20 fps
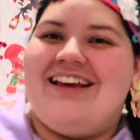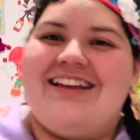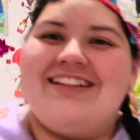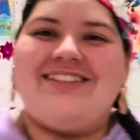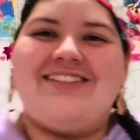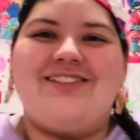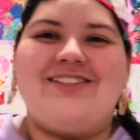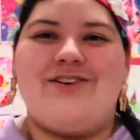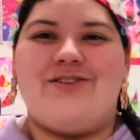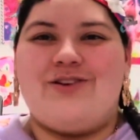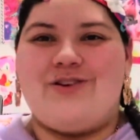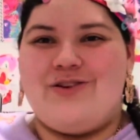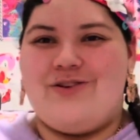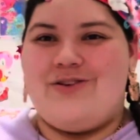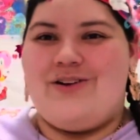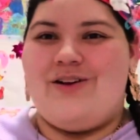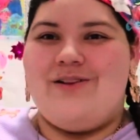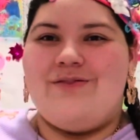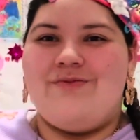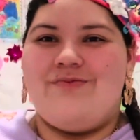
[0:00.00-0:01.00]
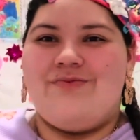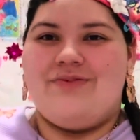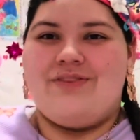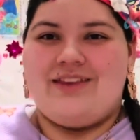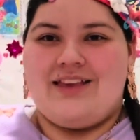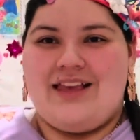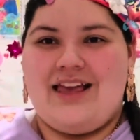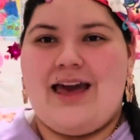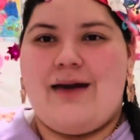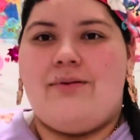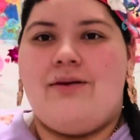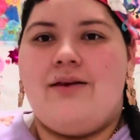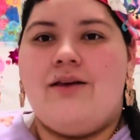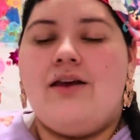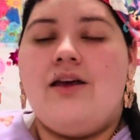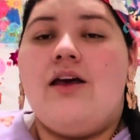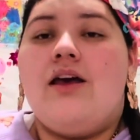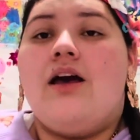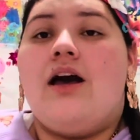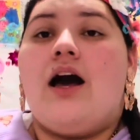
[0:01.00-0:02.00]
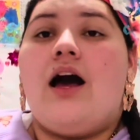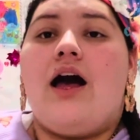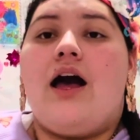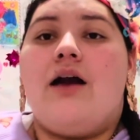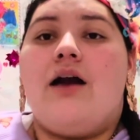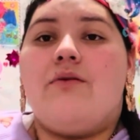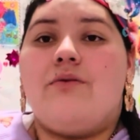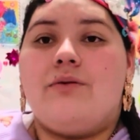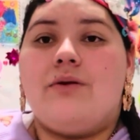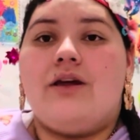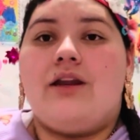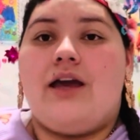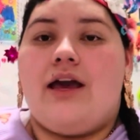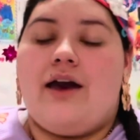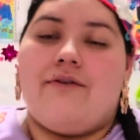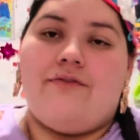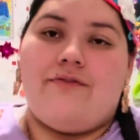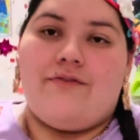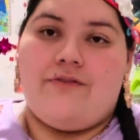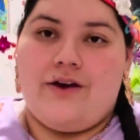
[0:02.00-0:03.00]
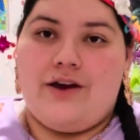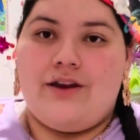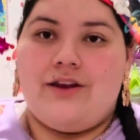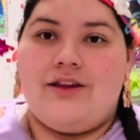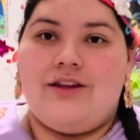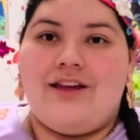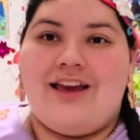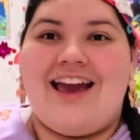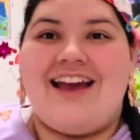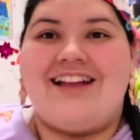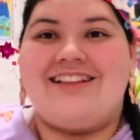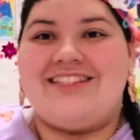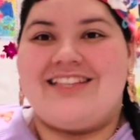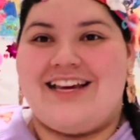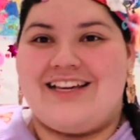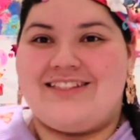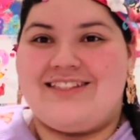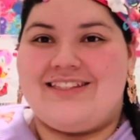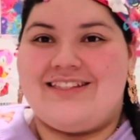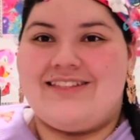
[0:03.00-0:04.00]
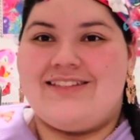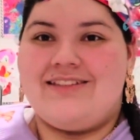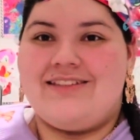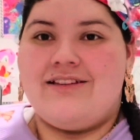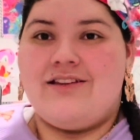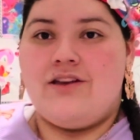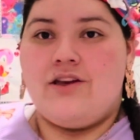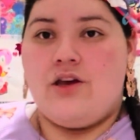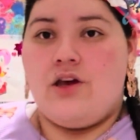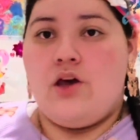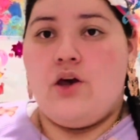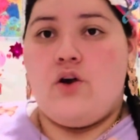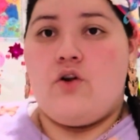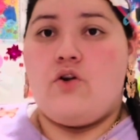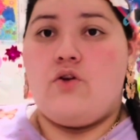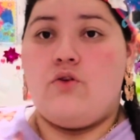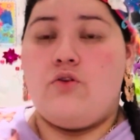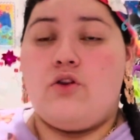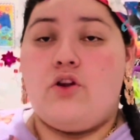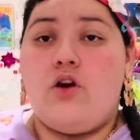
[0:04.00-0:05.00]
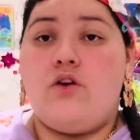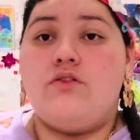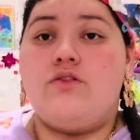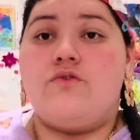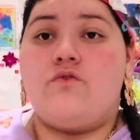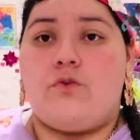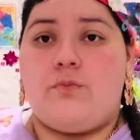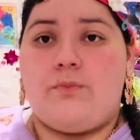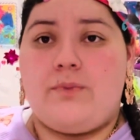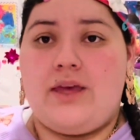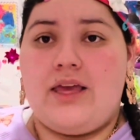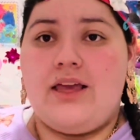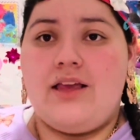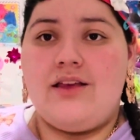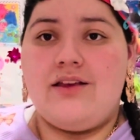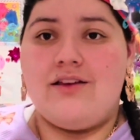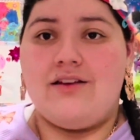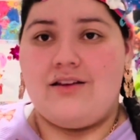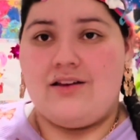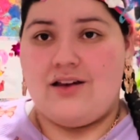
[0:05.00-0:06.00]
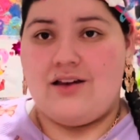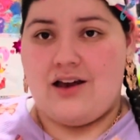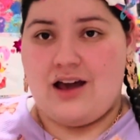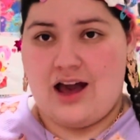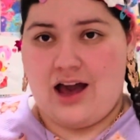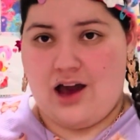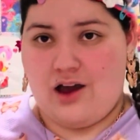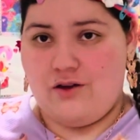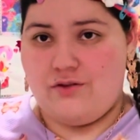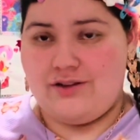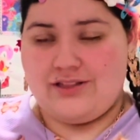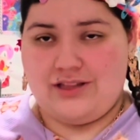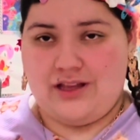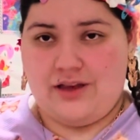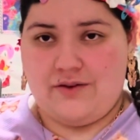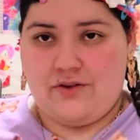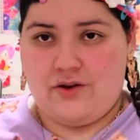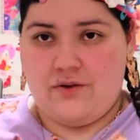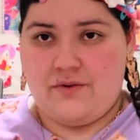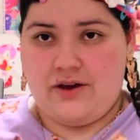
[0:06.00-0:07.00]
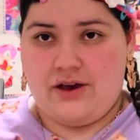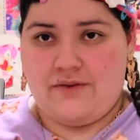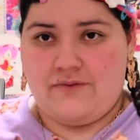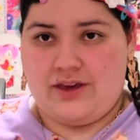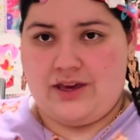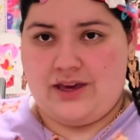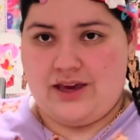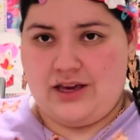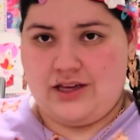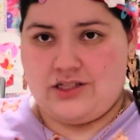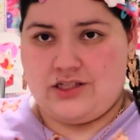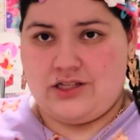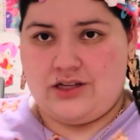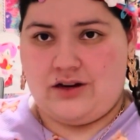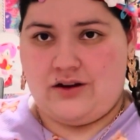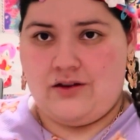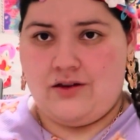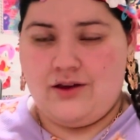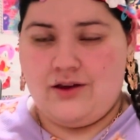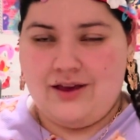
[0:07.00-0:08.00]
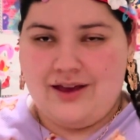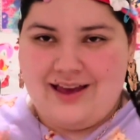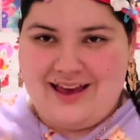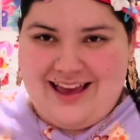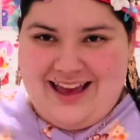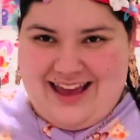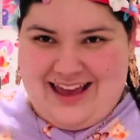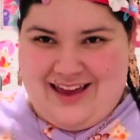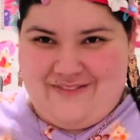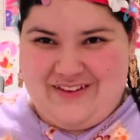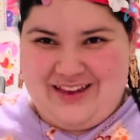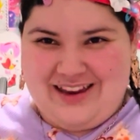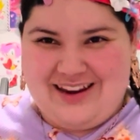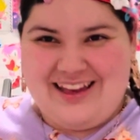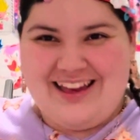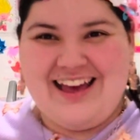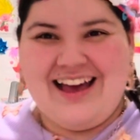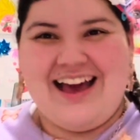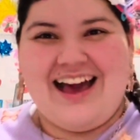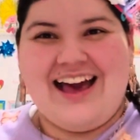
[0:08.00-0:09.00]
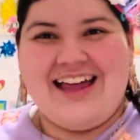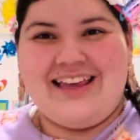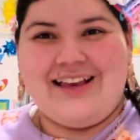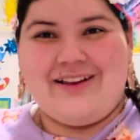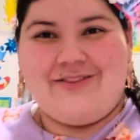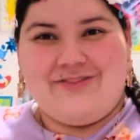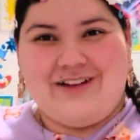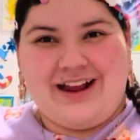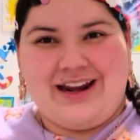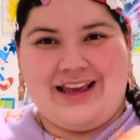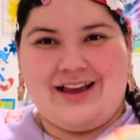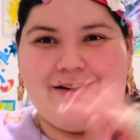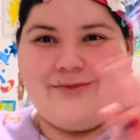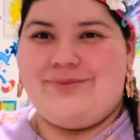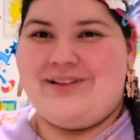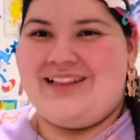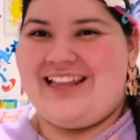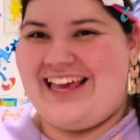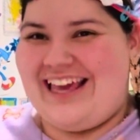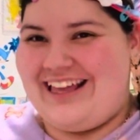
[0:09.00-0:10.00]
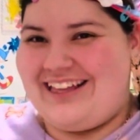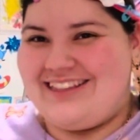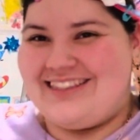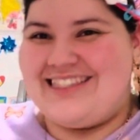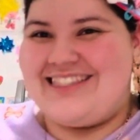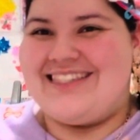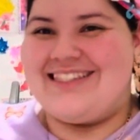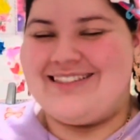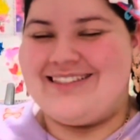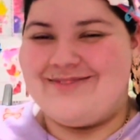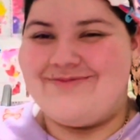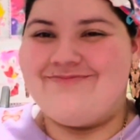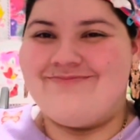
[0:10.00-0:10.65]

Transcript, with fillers: it's so cool. Yep, I'm gonna have fun at Texas. Who knows for me? I always love going on vacation. Even I like riding on planes.